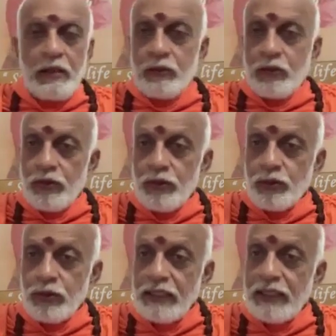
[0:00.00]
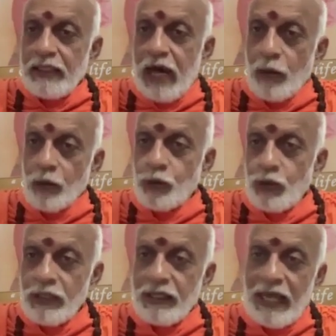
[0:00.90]
Usually a
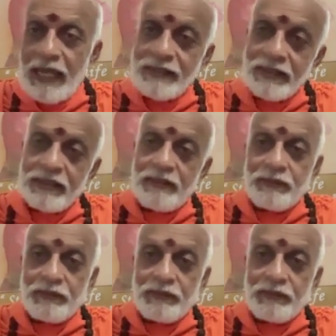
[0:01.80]
householder has this